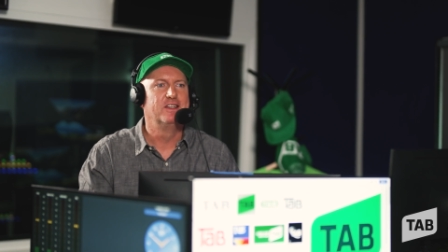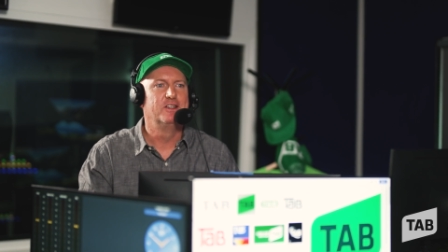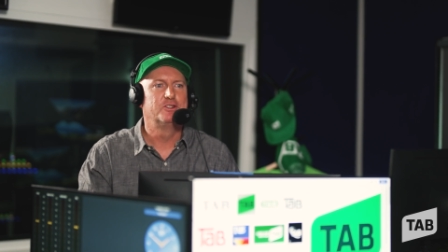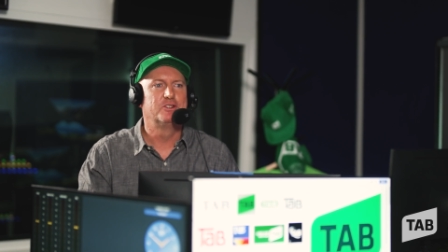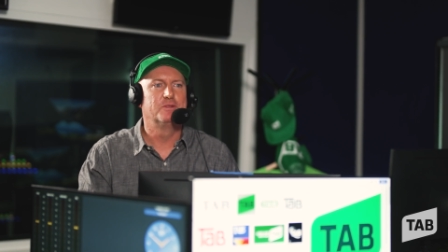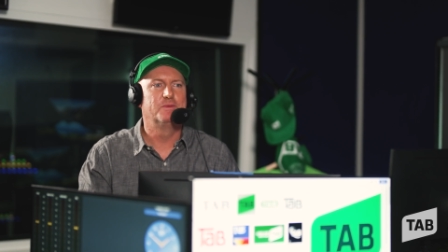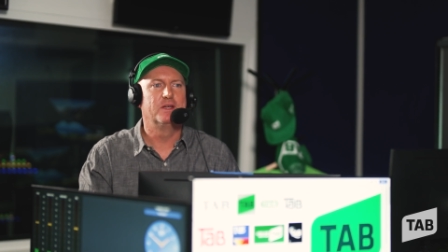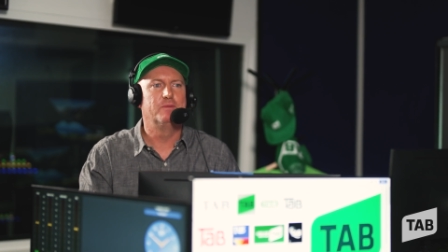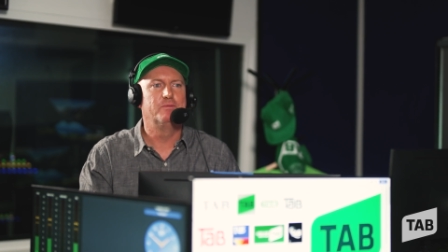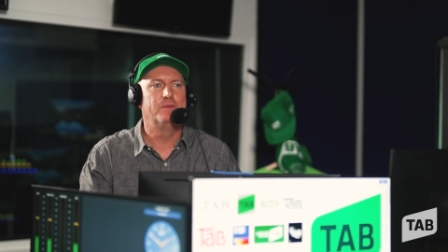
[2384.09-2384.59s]

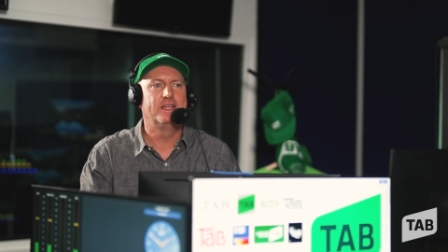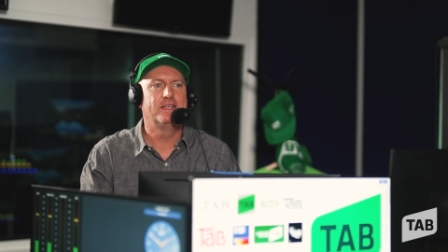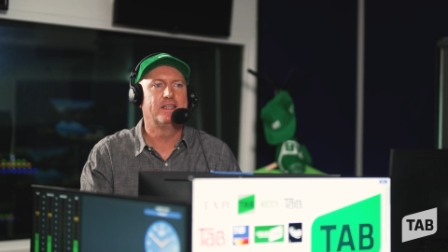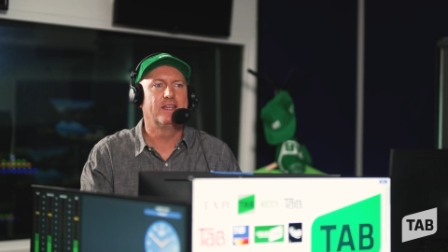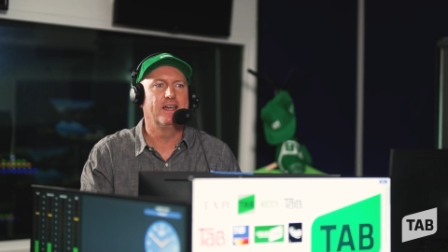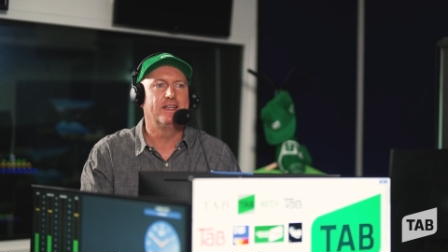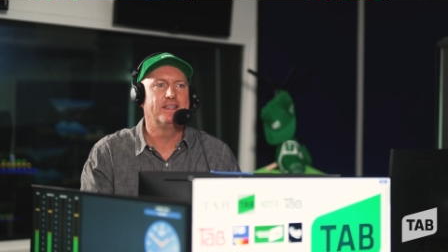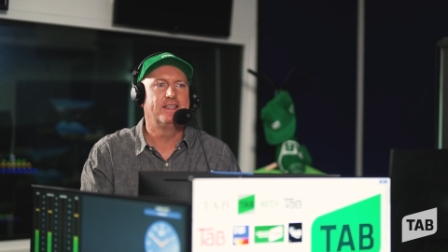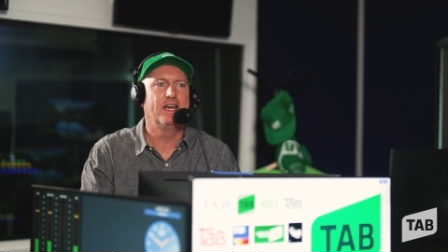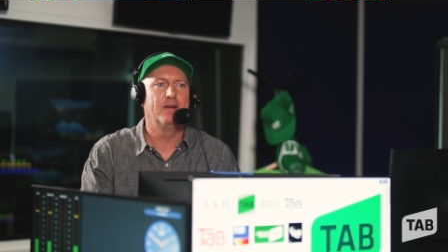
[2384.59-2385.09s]
Should be a big
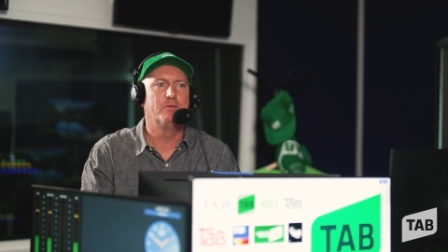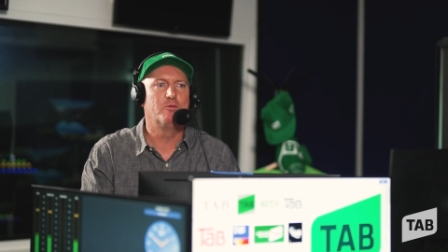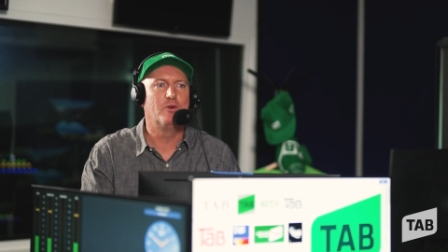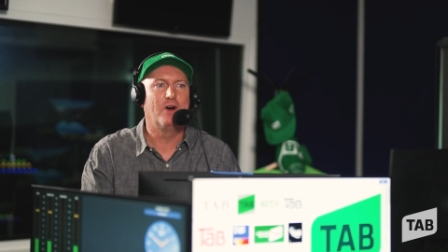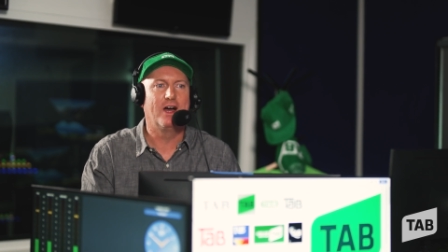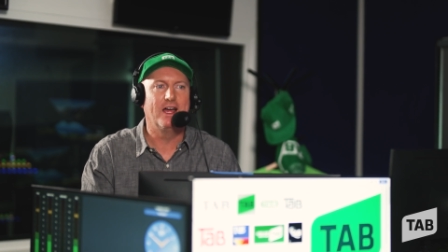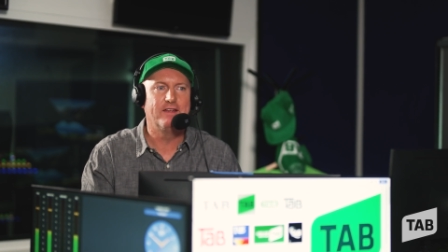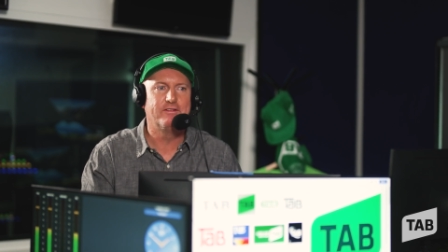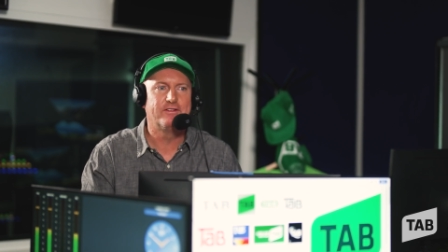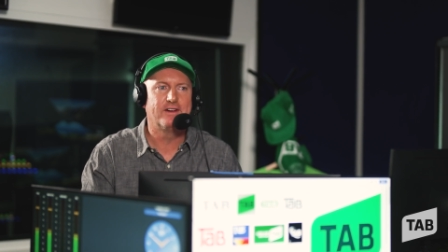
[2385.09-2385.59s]
day, Tab
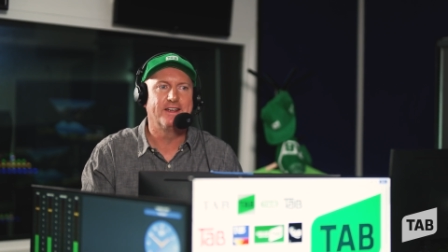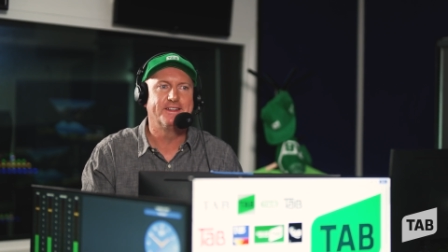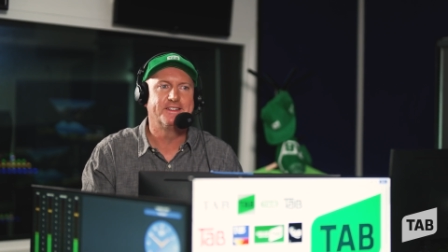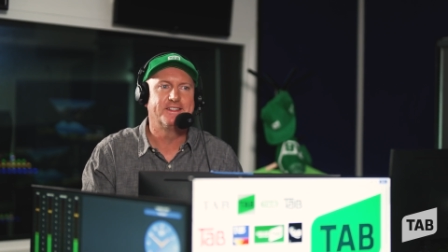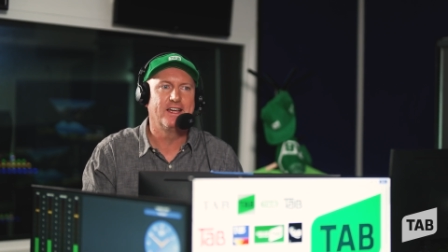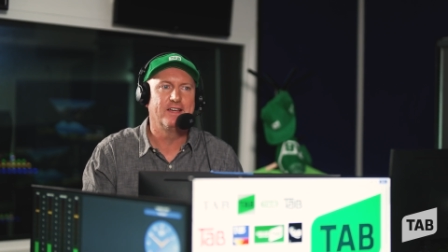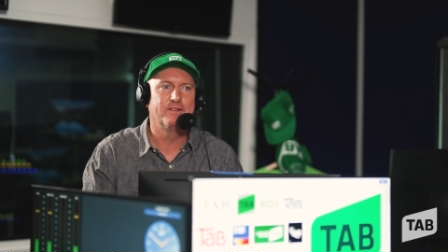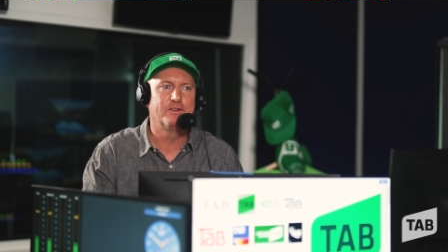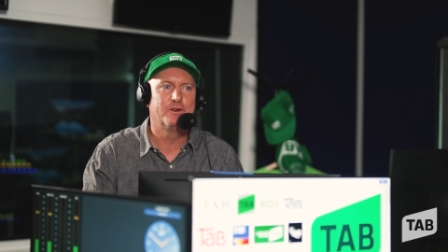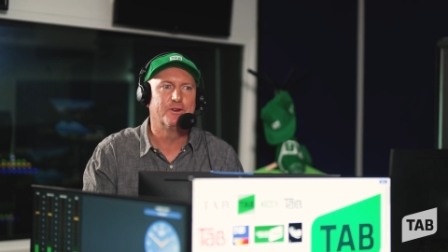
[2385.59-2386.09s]
Wave race
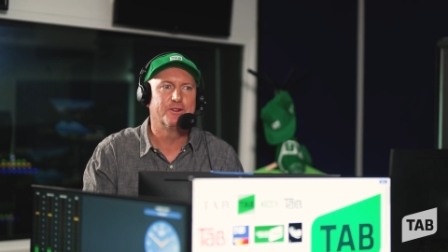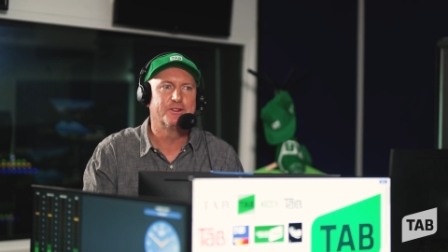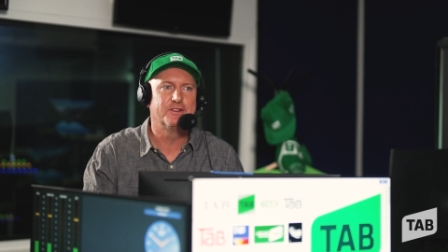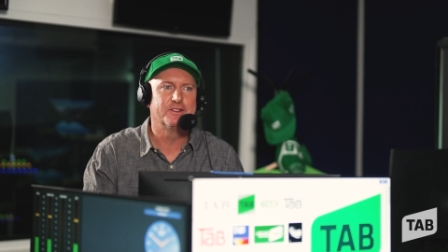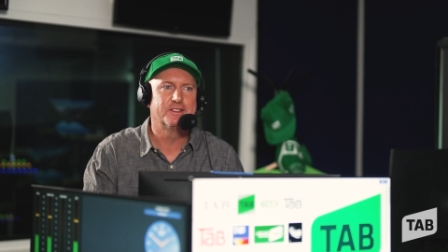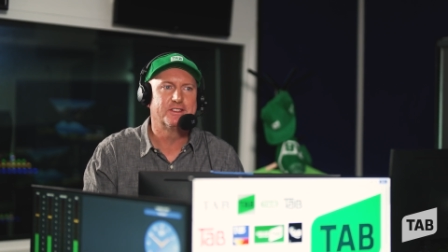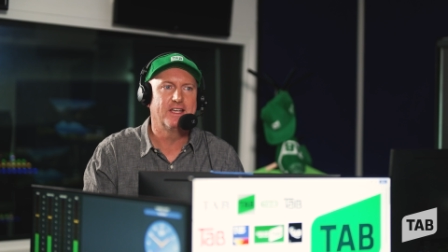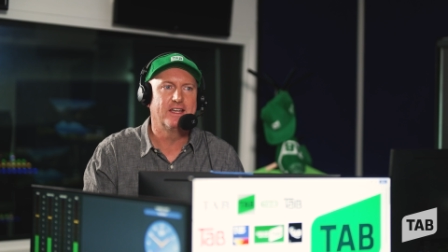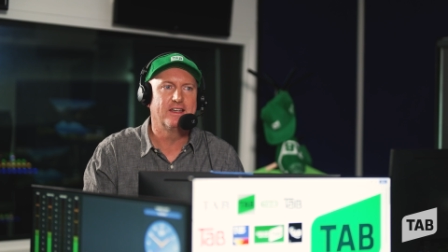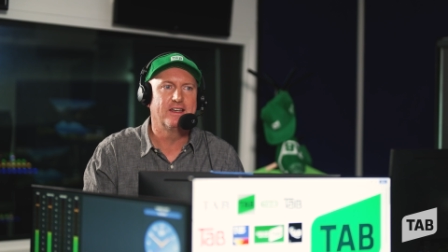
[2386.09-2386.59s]
day, of course, on
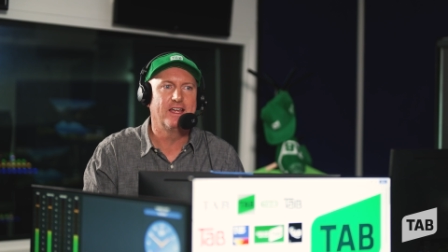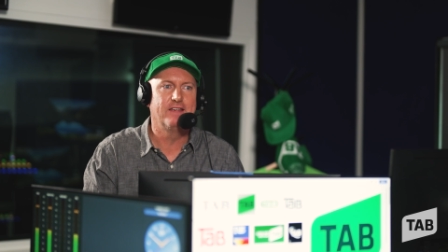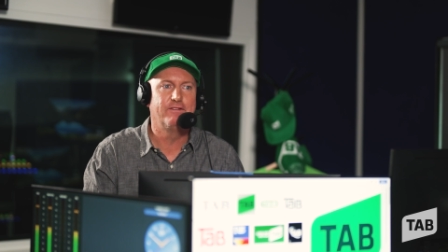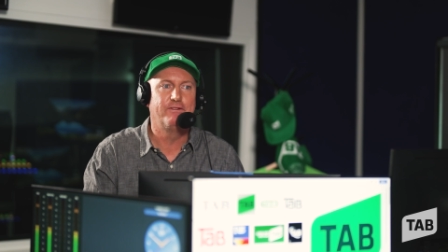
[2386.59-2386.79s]
Saturday.